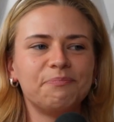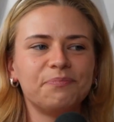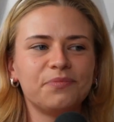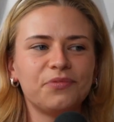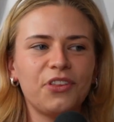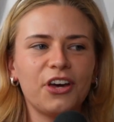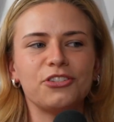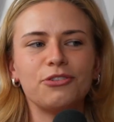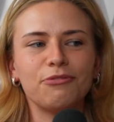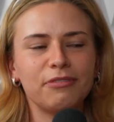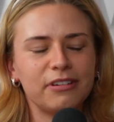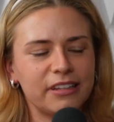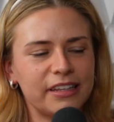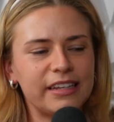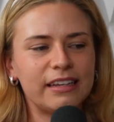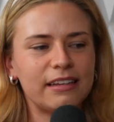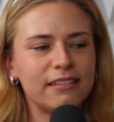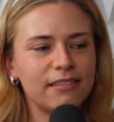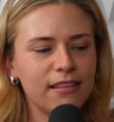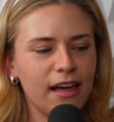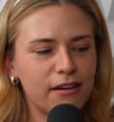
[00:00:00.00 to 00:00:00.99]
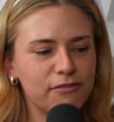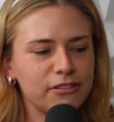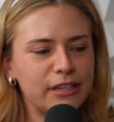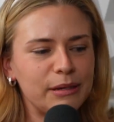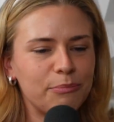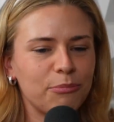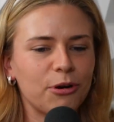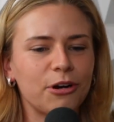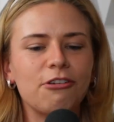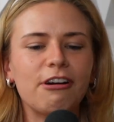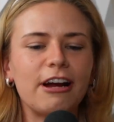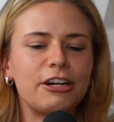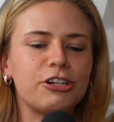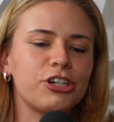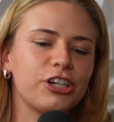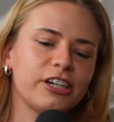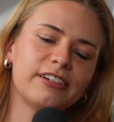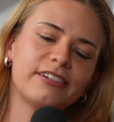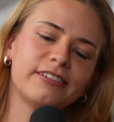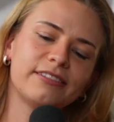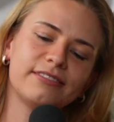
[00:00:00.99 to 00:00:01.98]
there's a really lovely
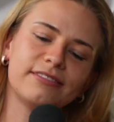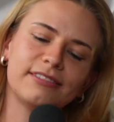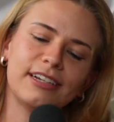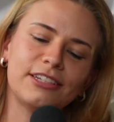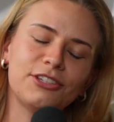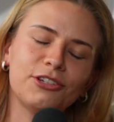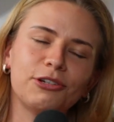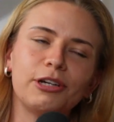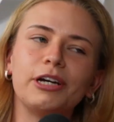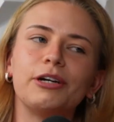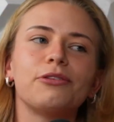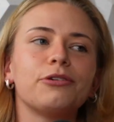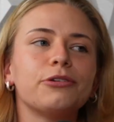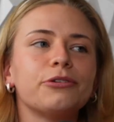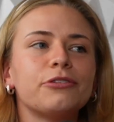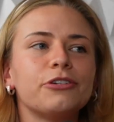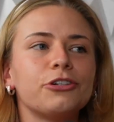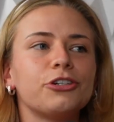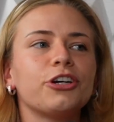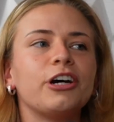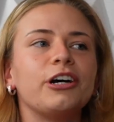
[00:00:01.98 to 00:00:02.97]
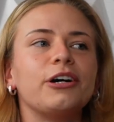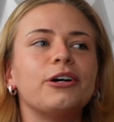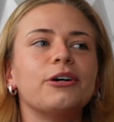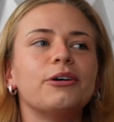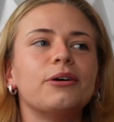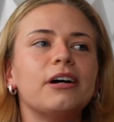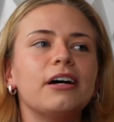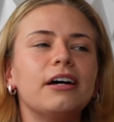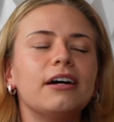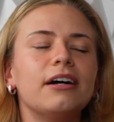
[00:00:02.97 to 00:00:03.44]
progression as you go through the show.